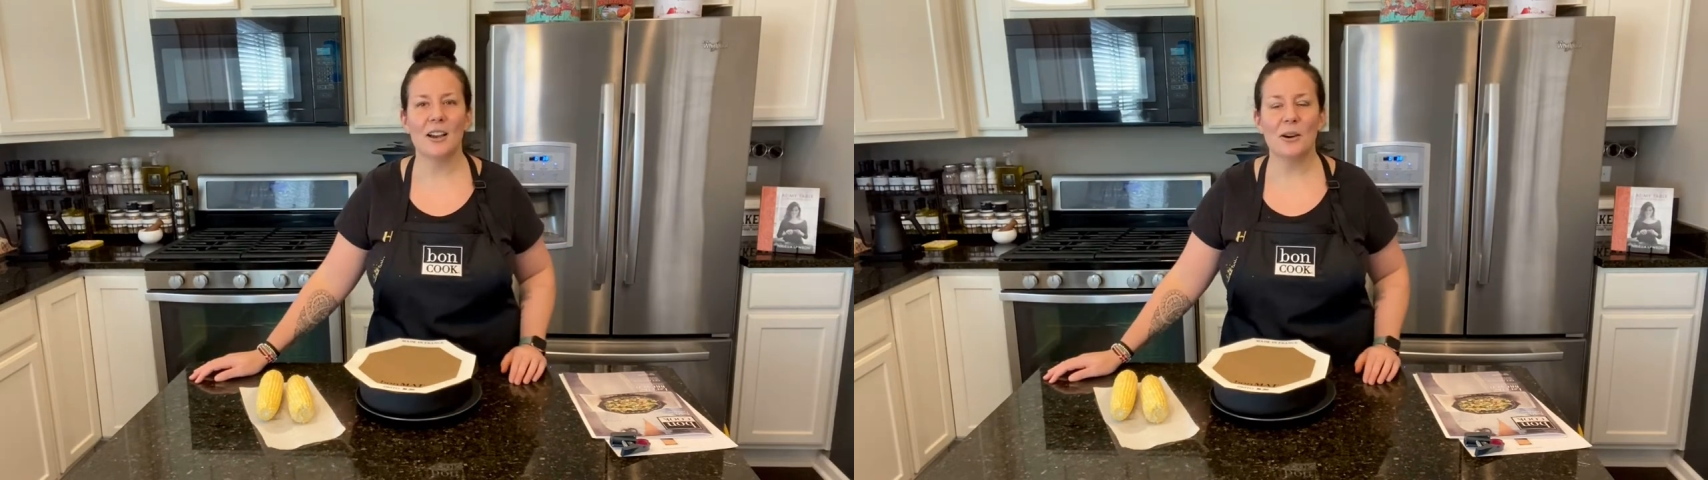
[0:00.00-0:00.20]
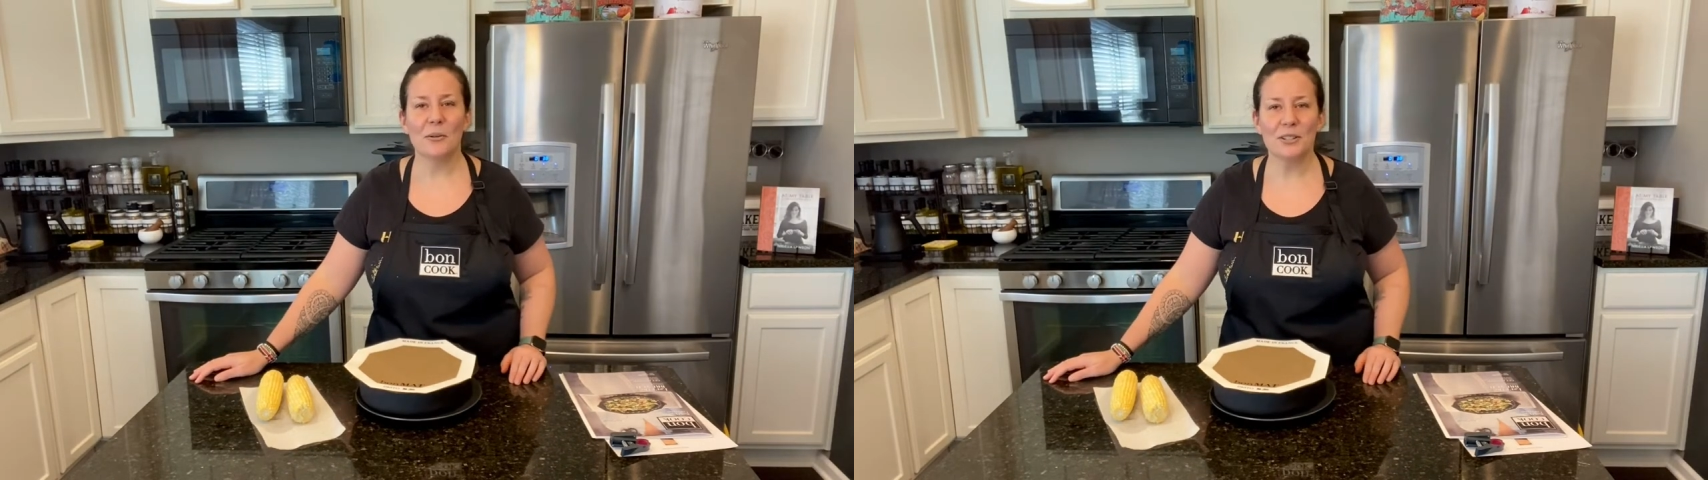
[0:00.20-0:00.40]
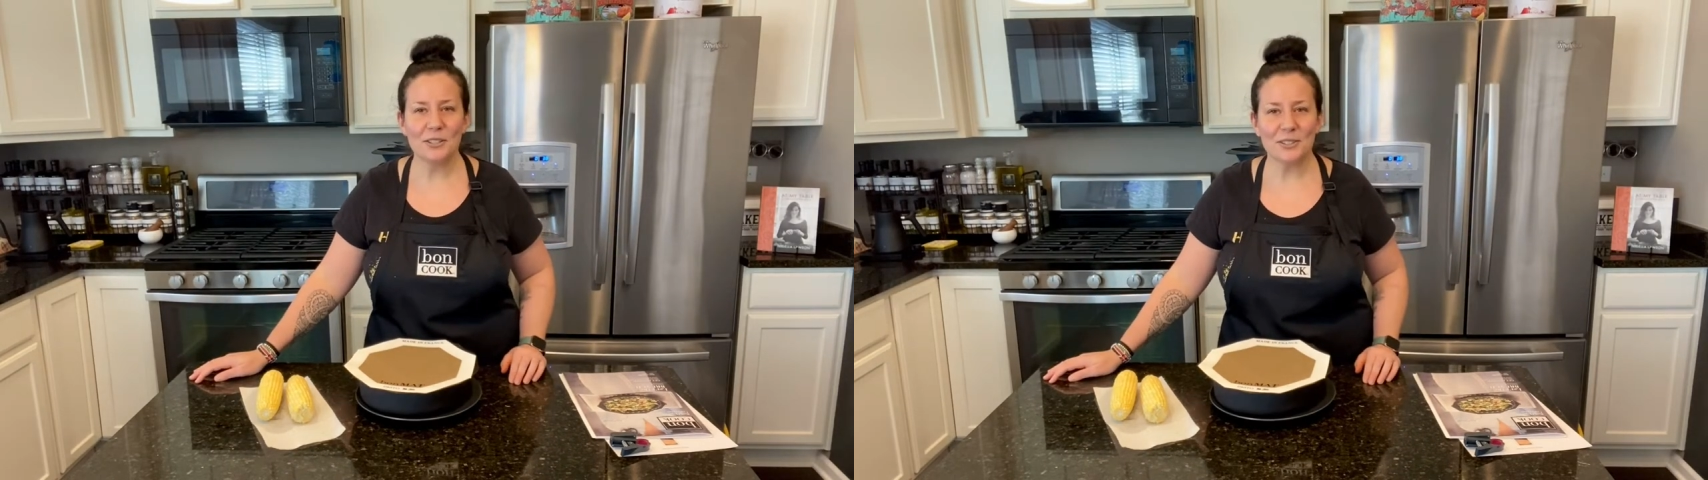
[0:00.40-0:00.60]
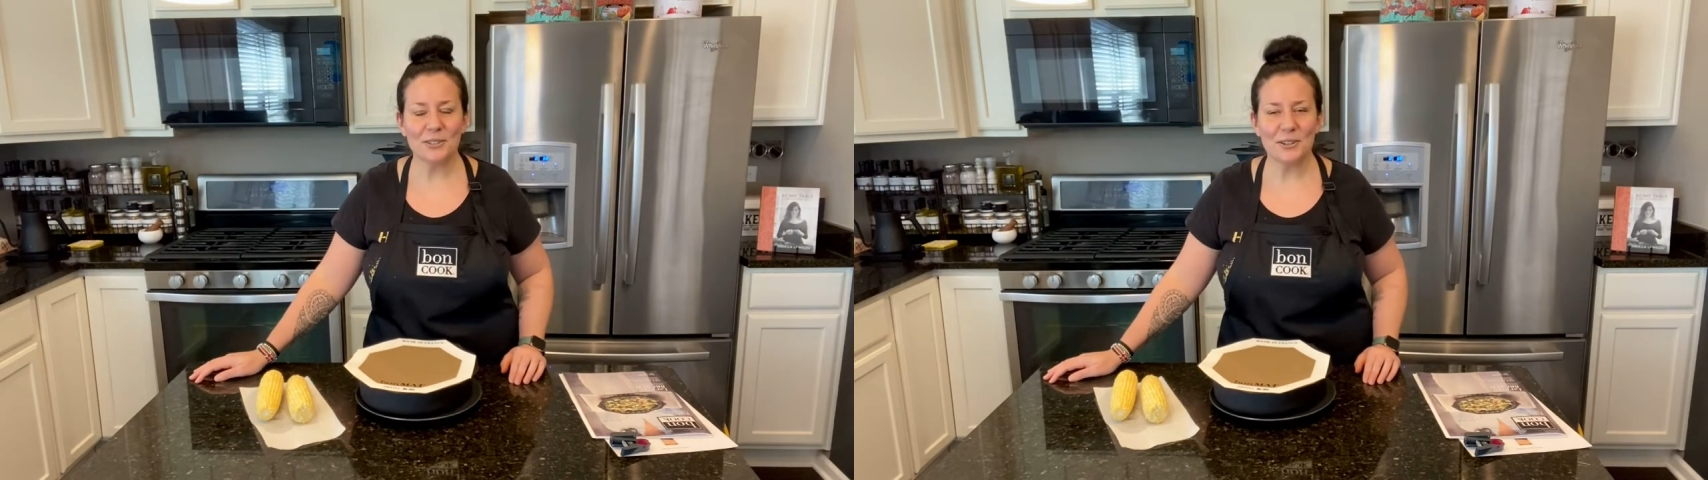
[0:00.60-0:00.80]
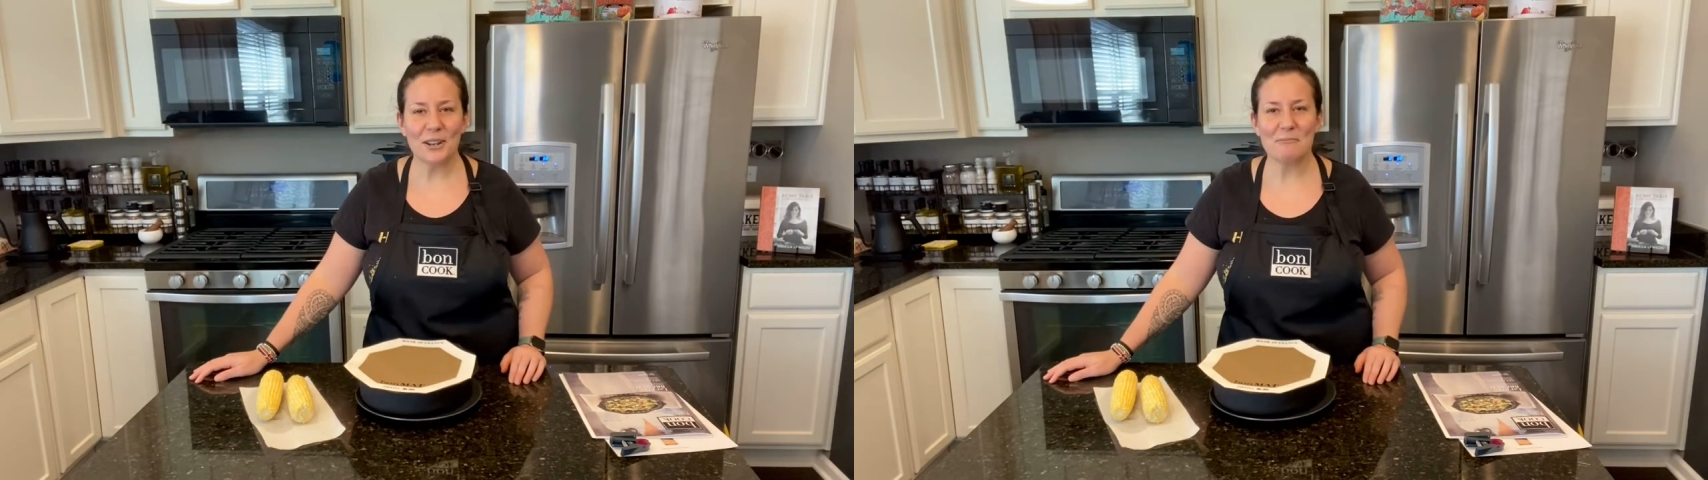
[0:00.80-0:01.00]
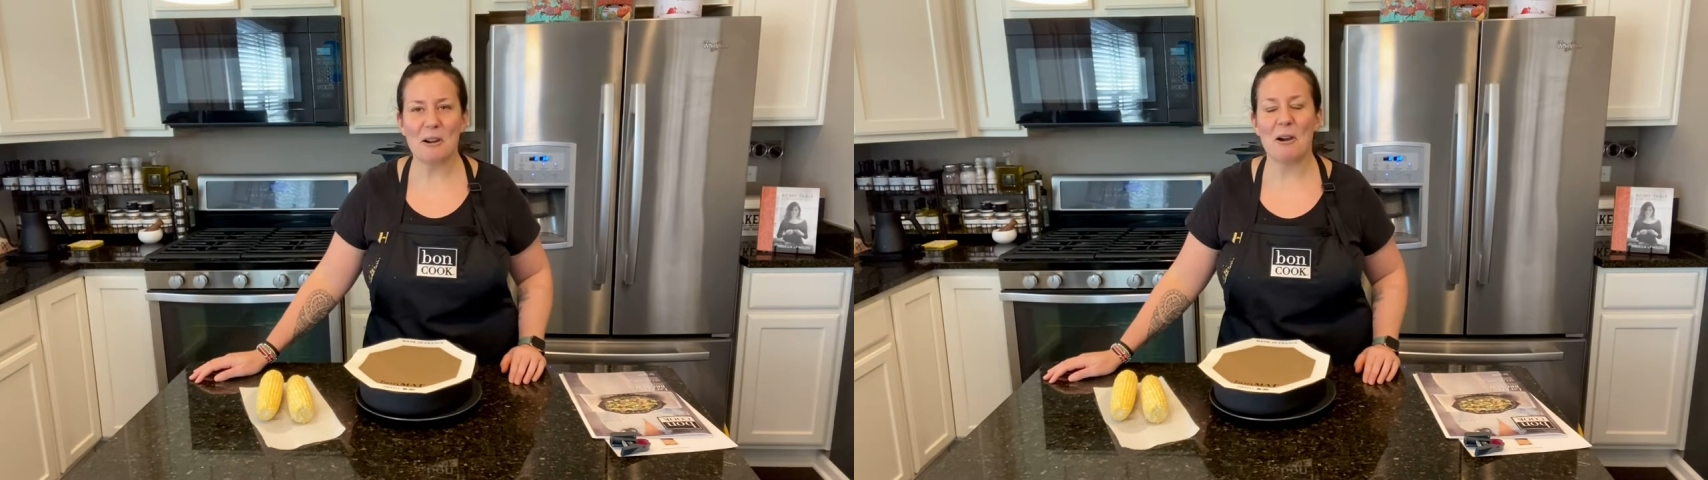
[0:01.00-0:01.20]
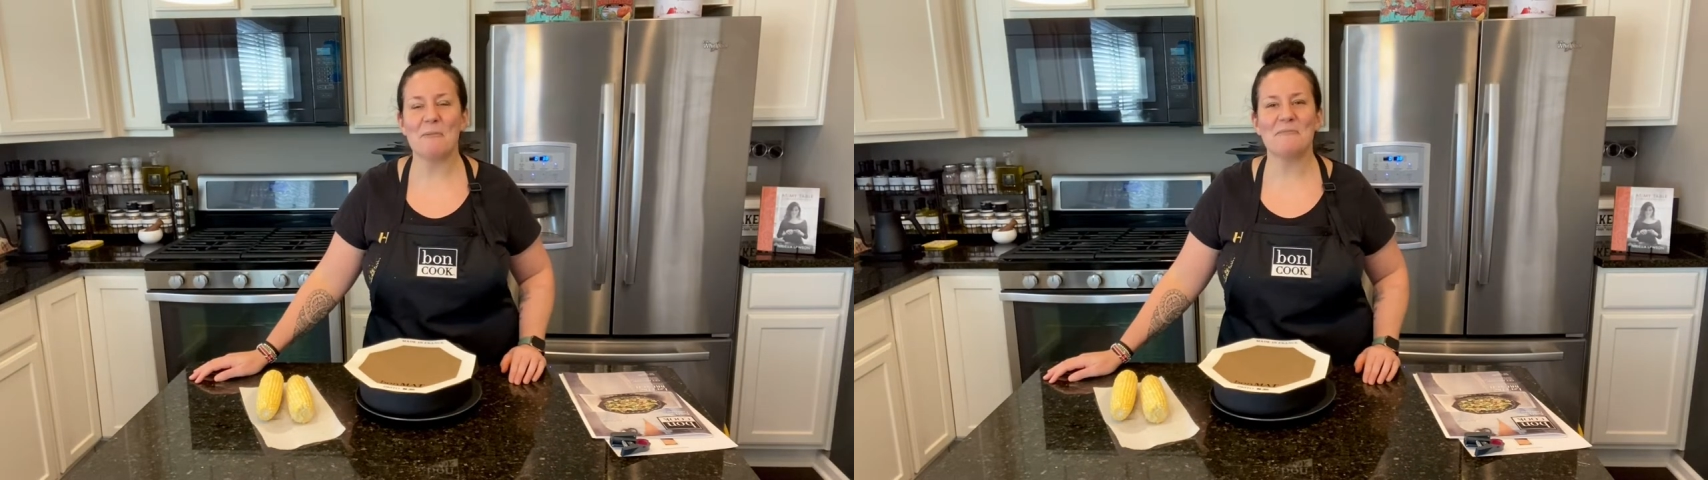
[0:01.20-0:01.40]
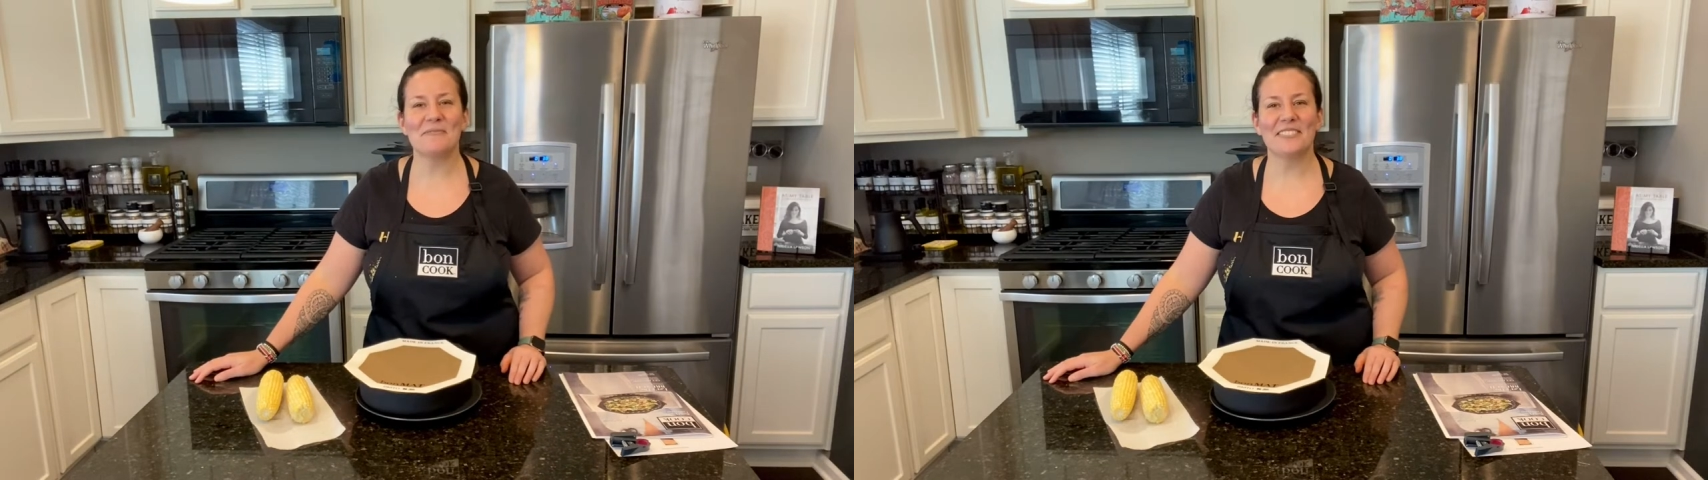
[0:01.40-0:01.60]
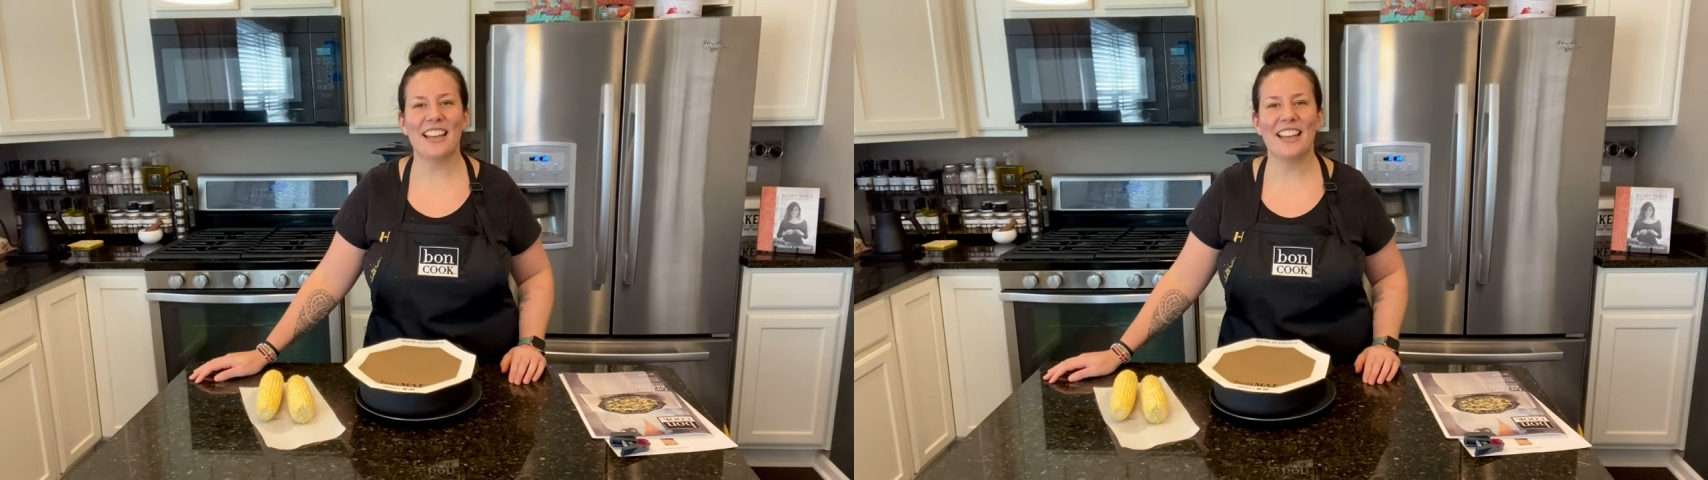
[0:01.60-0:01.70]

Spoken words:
what you doing, mom?